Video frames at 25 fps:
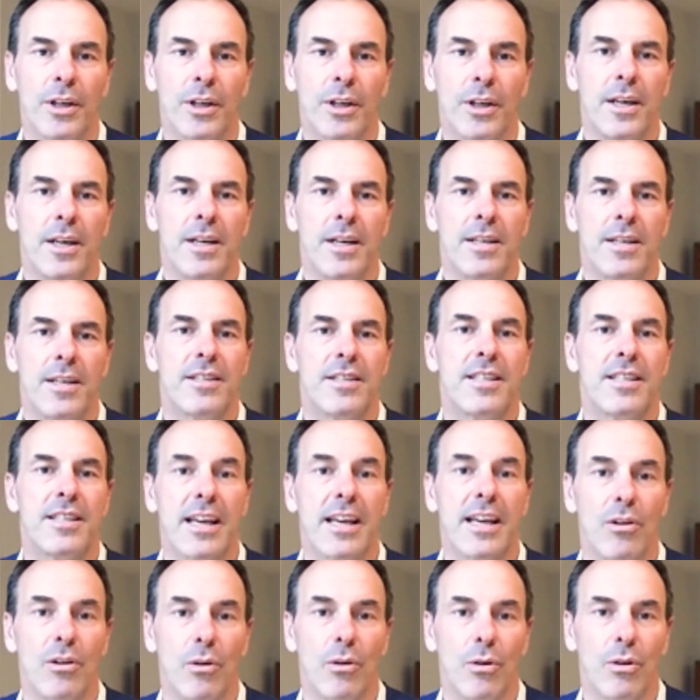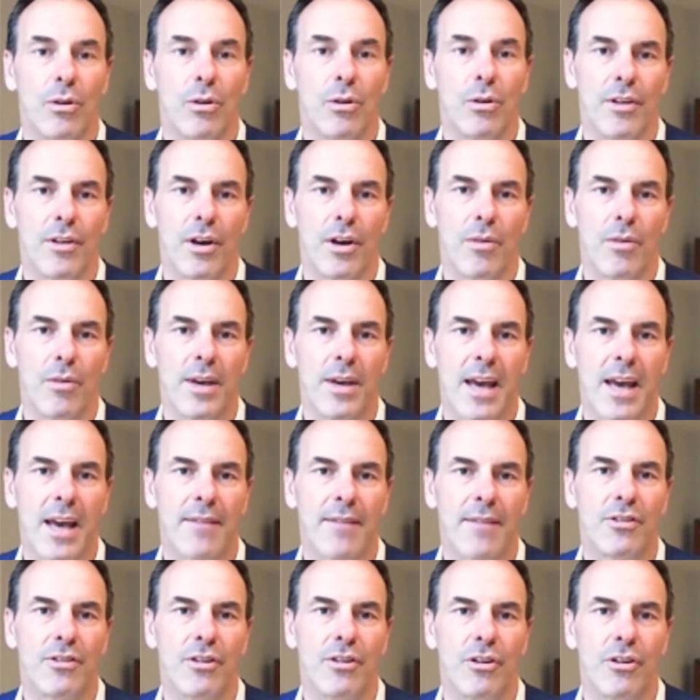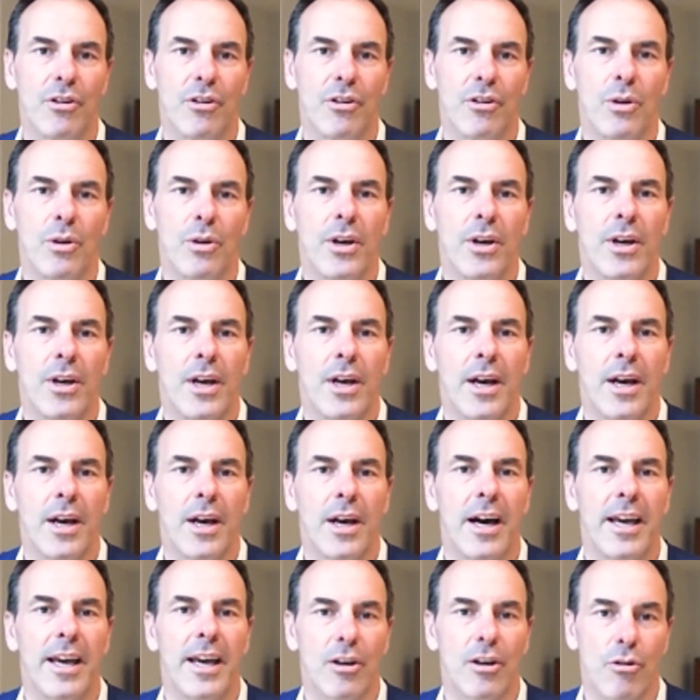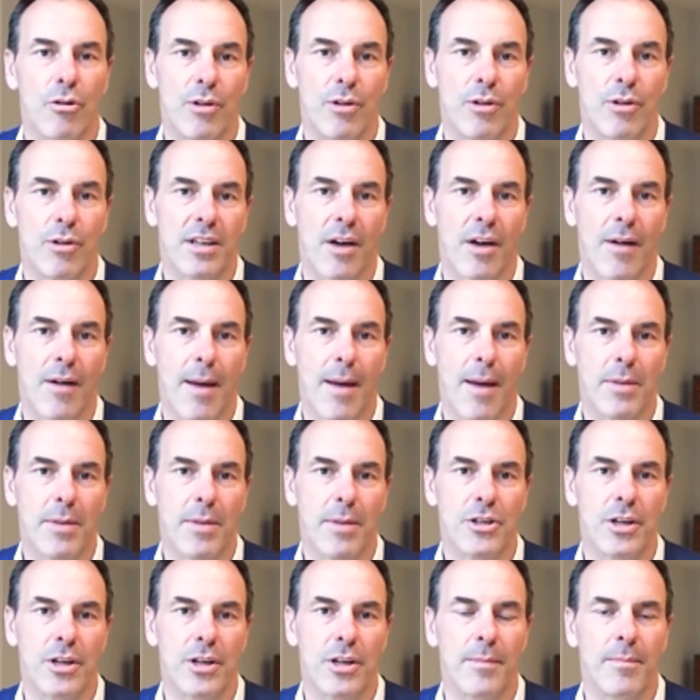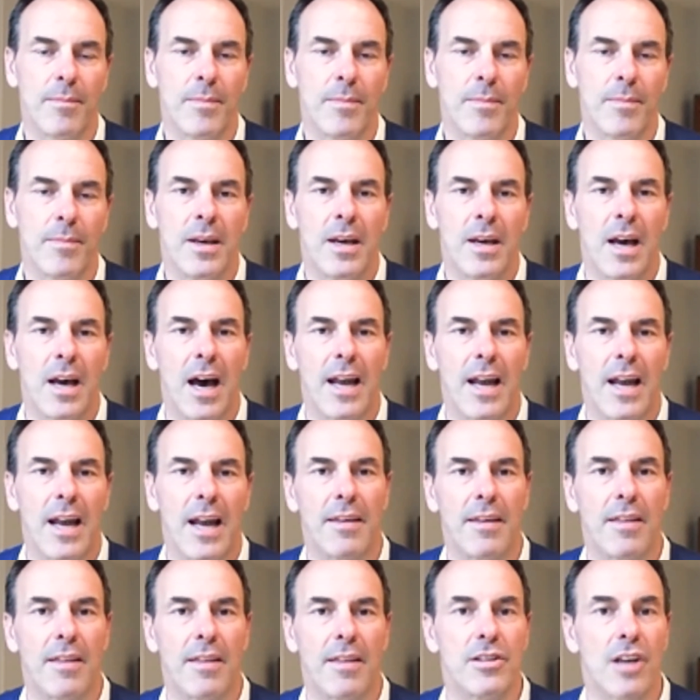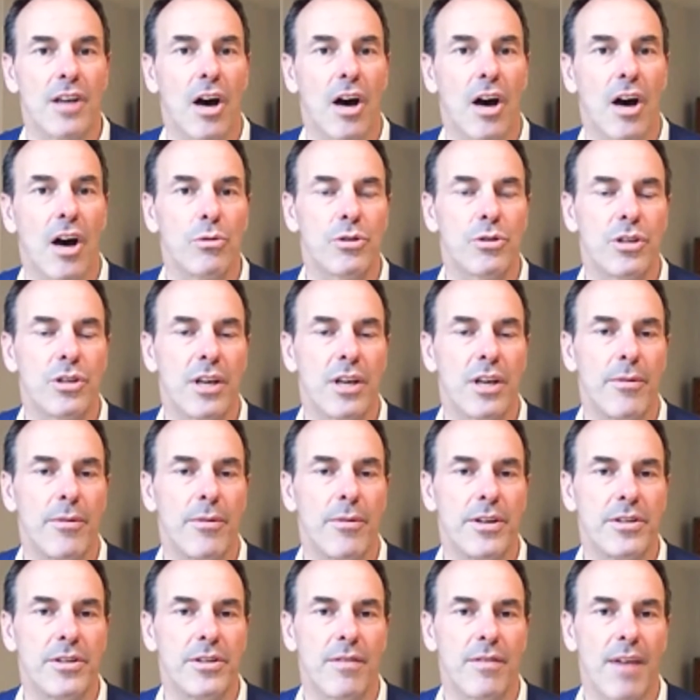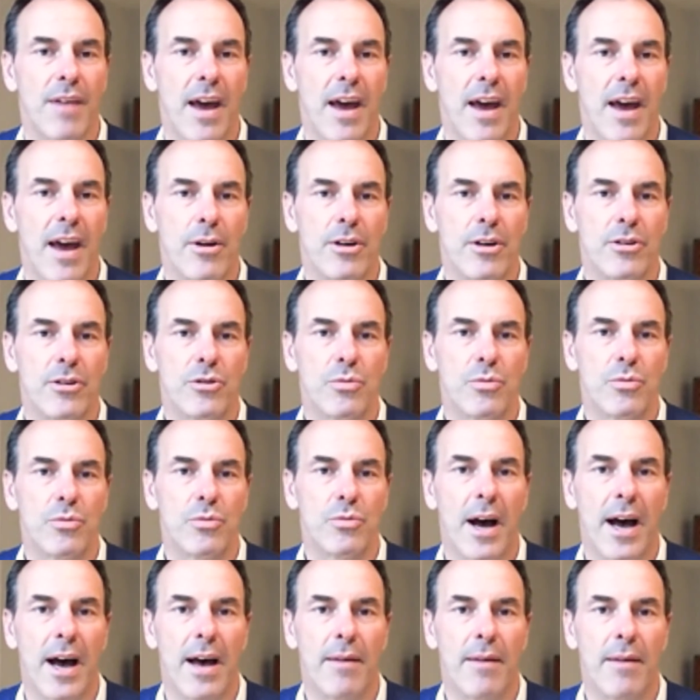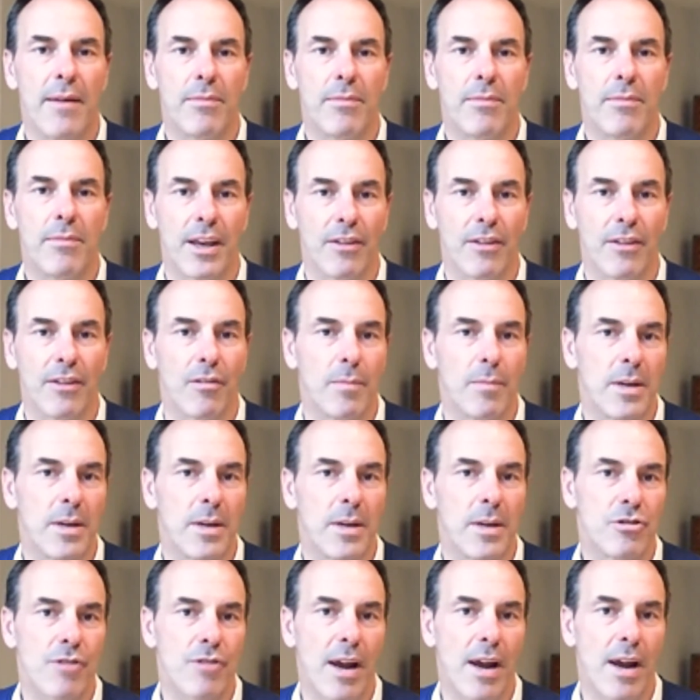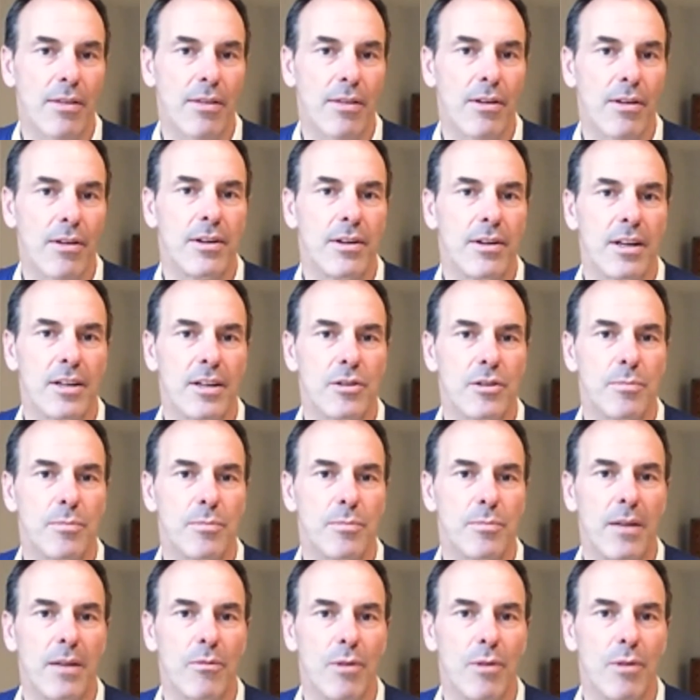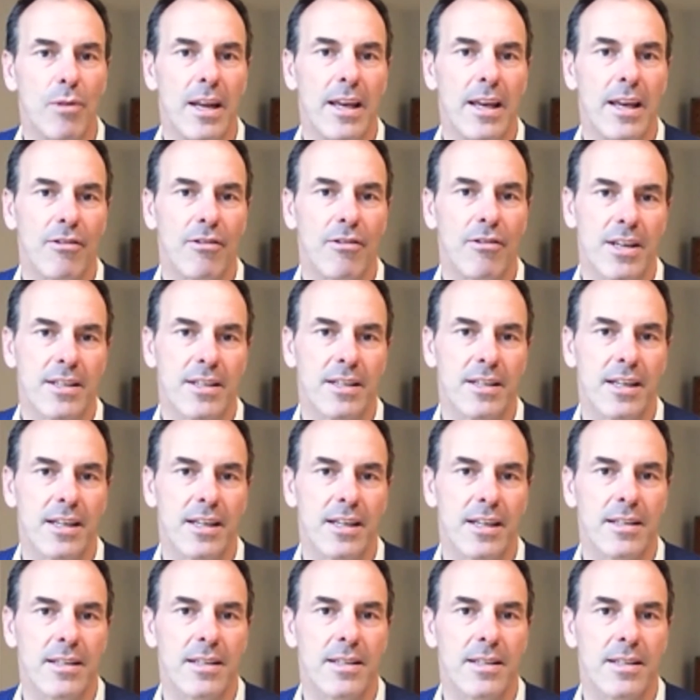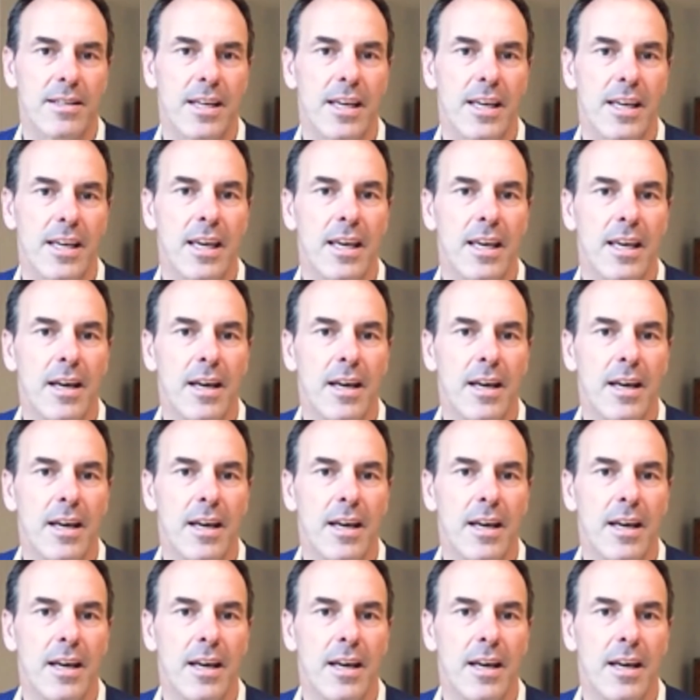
signal that we have to increase our ambition. And I think there's a whole series of areas where things have been strengthened. It's been really interesting to see